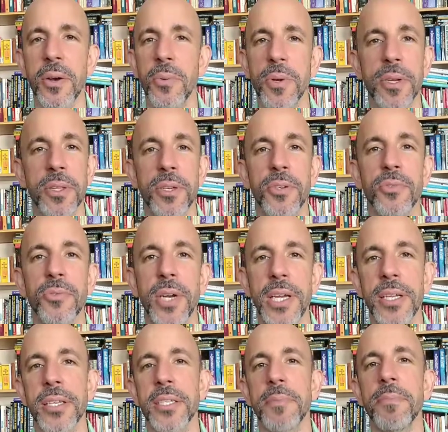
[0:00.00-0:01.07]
one of the
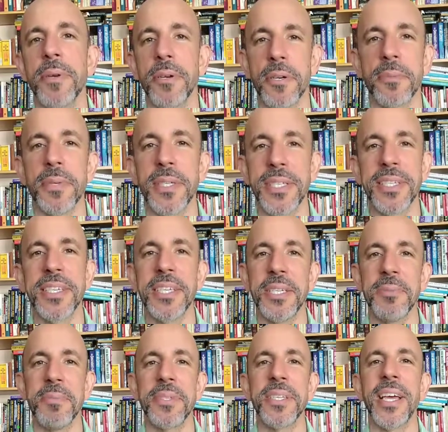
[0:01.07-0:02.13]
greatest pyramid
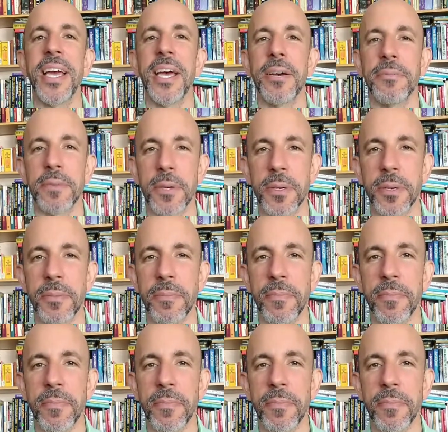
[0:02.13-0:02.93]
schemes ever.